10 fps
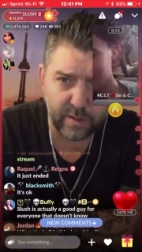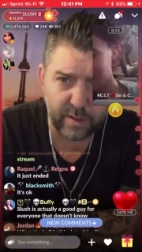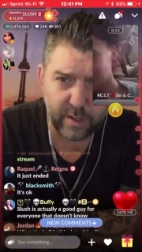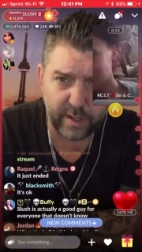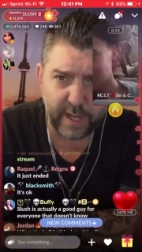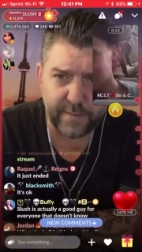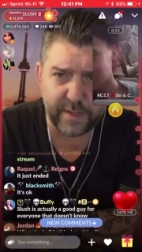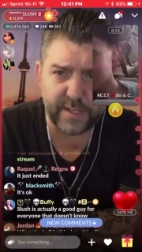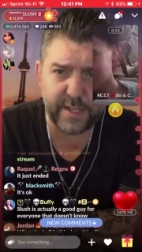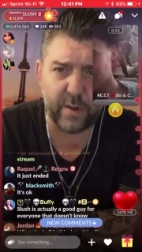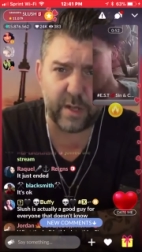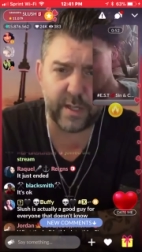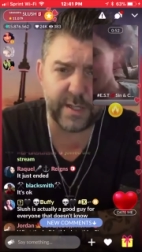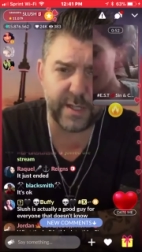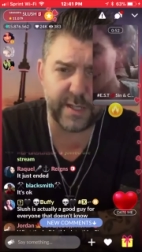I can't even see you. All I
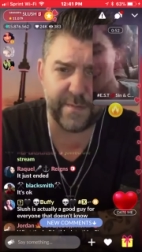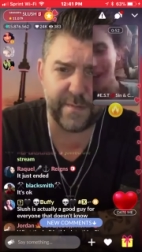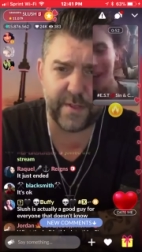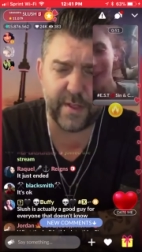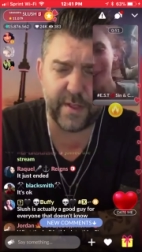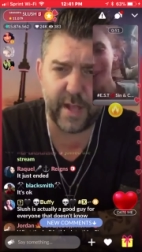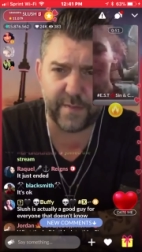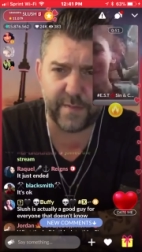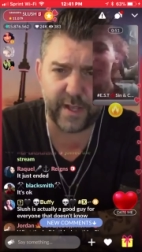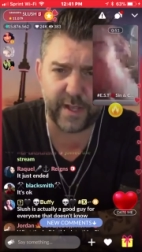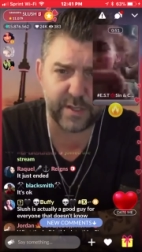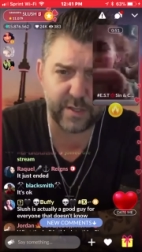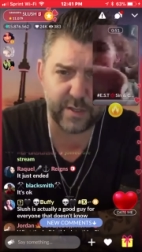see is half a half a face.